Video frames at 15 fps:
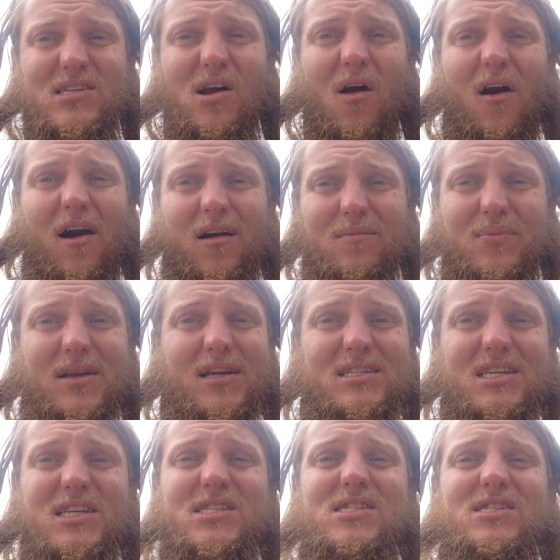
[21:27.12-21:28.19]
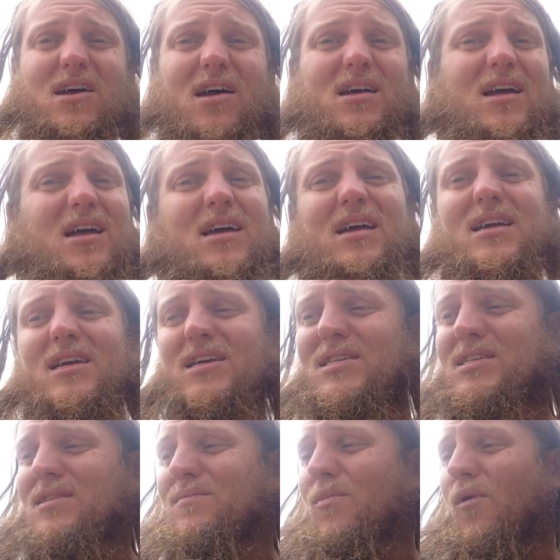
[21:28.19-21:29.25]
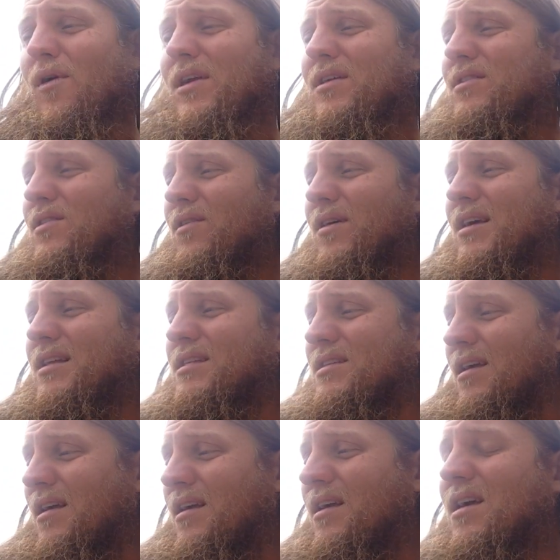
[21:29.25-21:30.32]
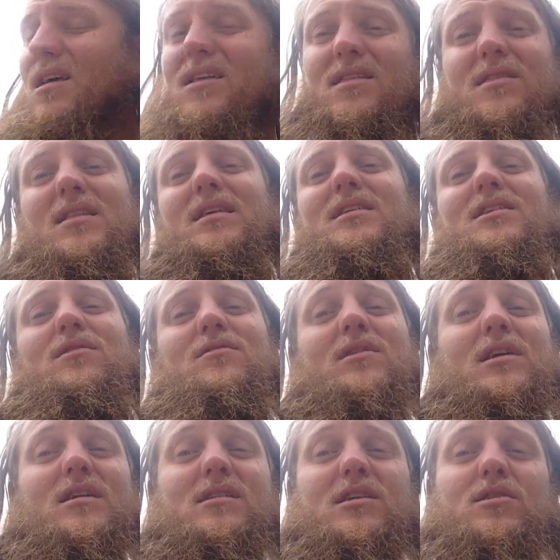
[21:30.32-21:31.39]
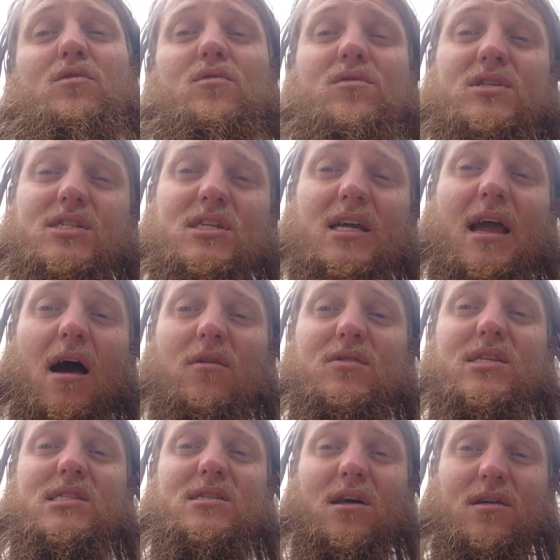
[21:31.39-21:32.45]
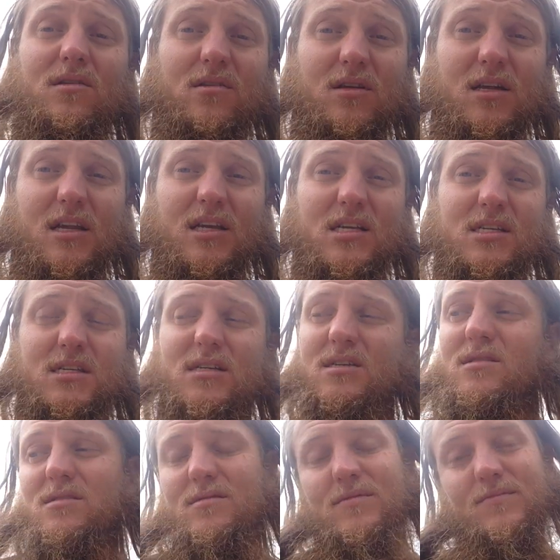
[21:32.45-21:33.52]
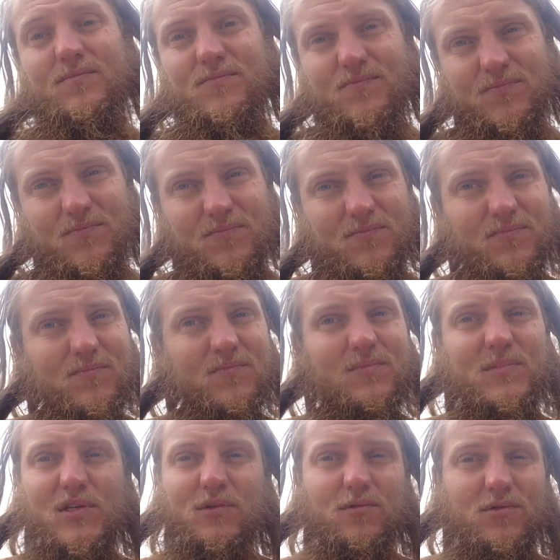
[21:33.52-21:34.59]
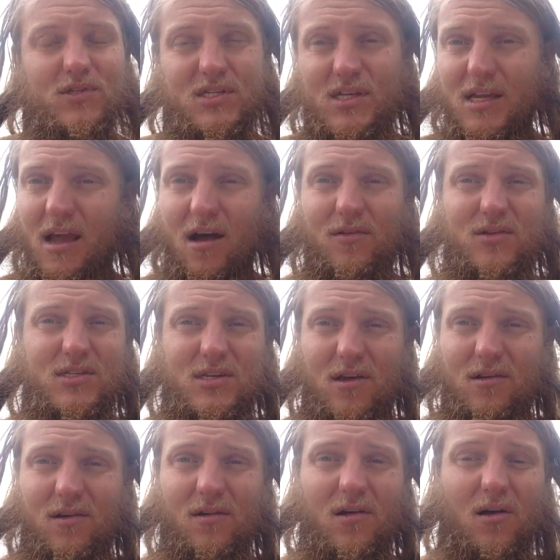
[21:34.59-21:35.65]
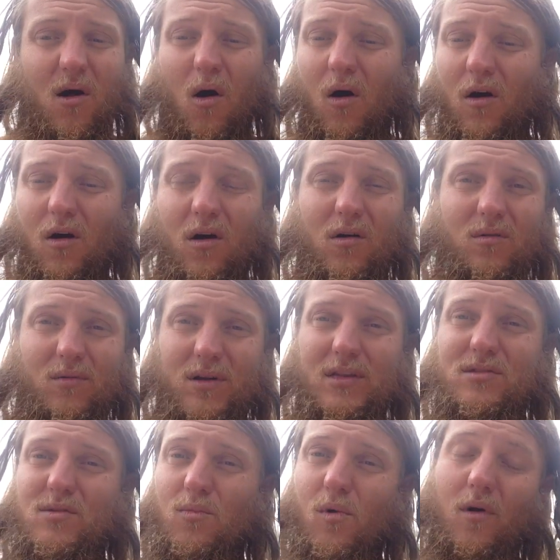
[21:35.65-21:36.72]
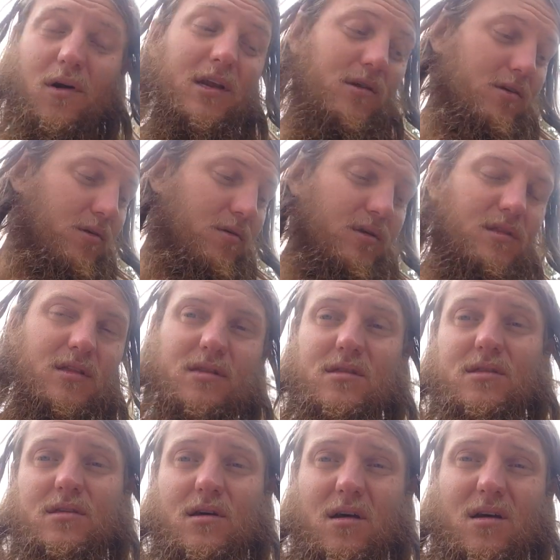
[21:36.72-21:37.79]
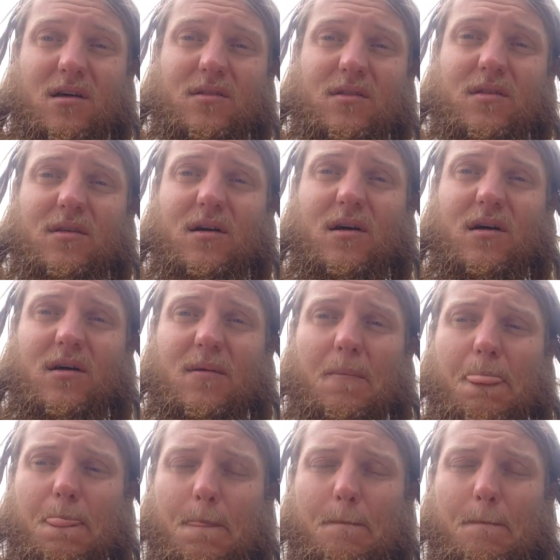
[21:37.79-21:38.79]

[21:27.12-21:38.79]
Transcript: hard, because because the more you do it, it's like you will see how subtle it is. You will see how subtle the more you're doing the